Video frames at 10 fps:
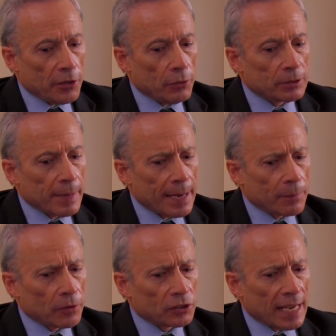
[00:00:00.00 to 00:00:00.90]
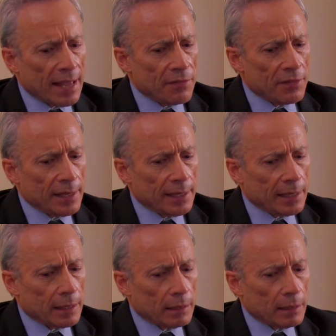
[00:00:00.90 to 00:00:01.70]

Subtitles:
newspapers and the